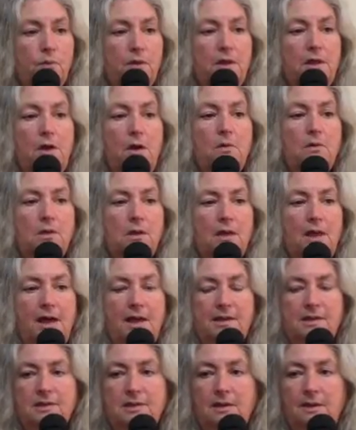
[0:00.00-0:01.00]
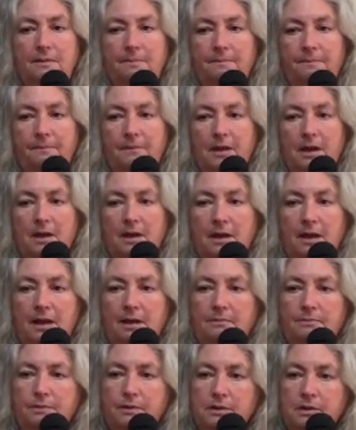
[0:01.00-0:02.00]
relocalize them
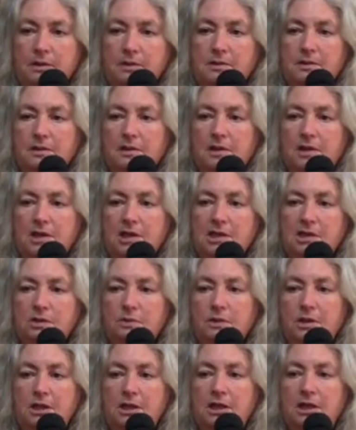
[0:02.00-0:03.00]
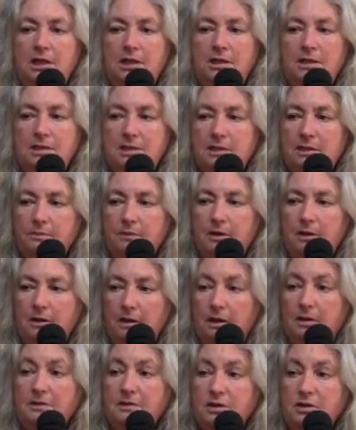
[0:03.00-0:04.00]
and produce the things we need somewhere
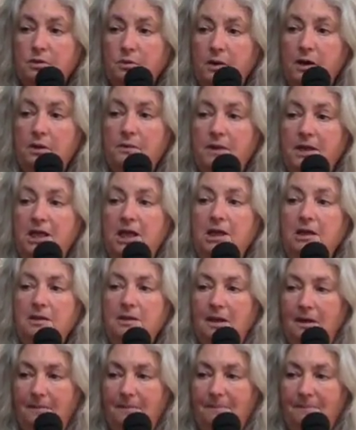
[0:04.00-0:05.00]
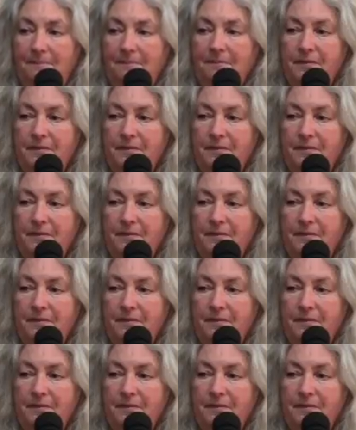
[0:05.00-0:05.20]
close to where we need them.